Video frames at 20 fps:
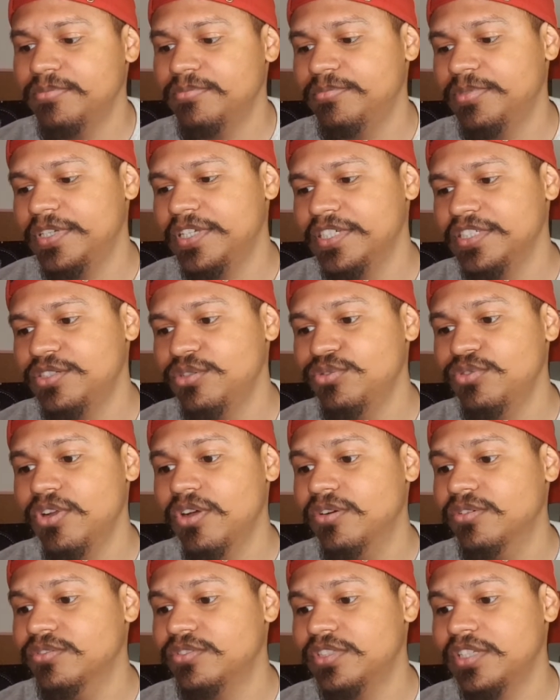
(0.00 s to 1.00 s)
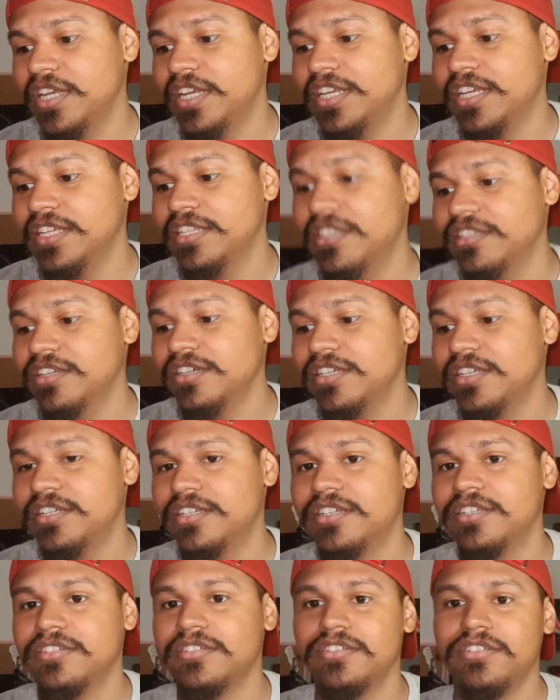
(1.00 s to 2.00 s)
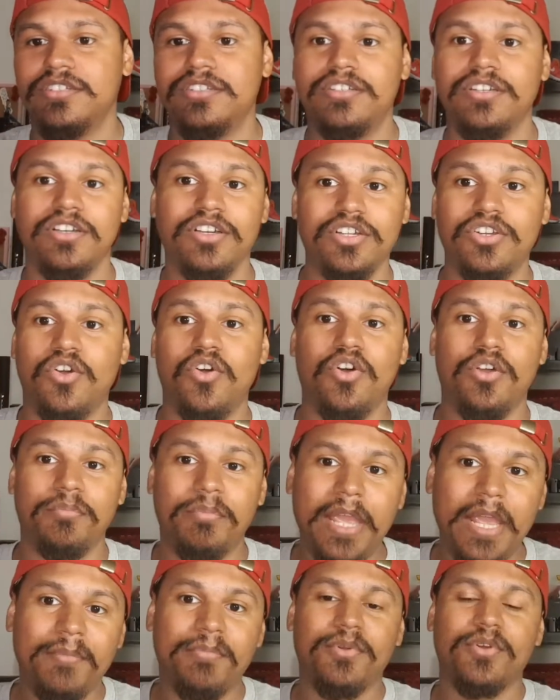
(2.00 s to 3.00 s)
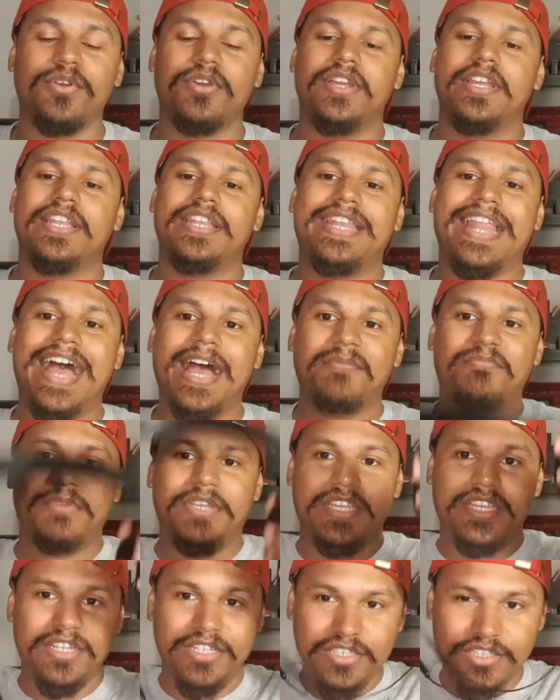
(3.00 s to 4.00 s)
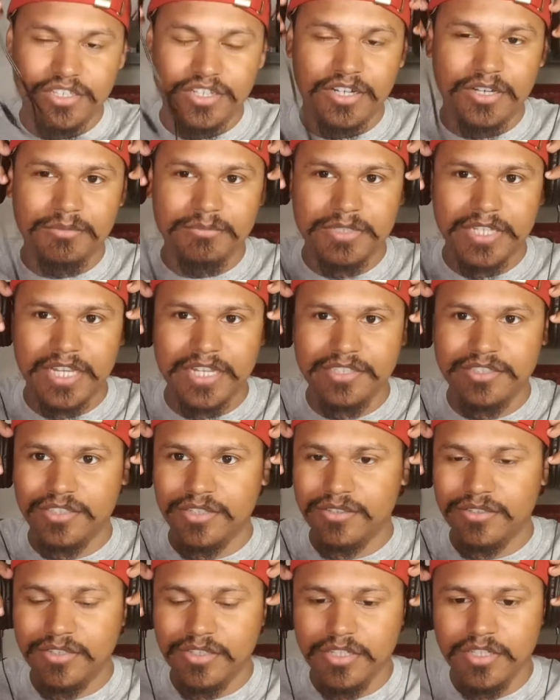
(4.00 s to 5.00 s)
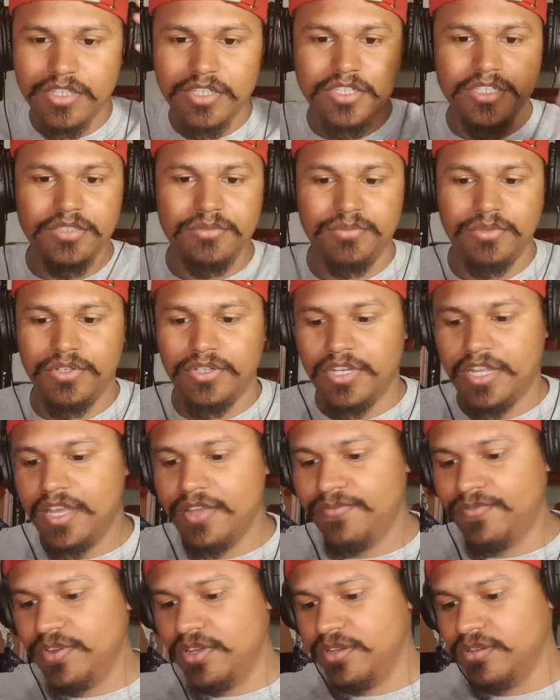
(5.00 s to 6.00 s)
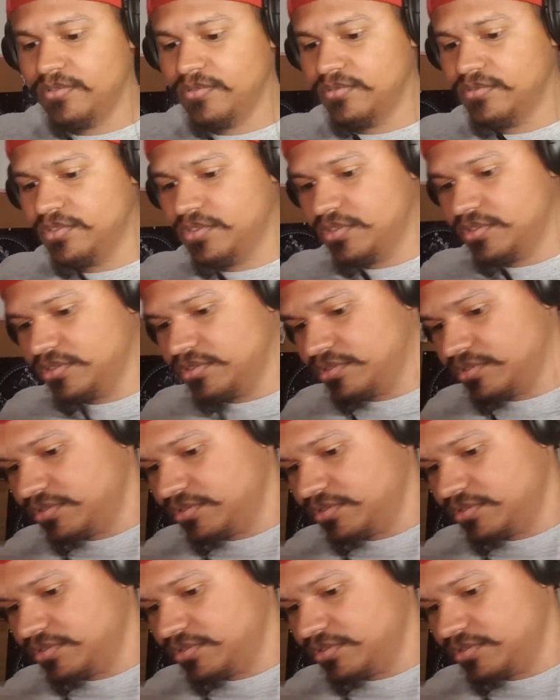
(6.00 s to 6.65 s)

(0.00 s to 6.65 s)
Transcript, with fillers: because who knows it could look good on paper and not be good you know what i'm saying so put on the headphones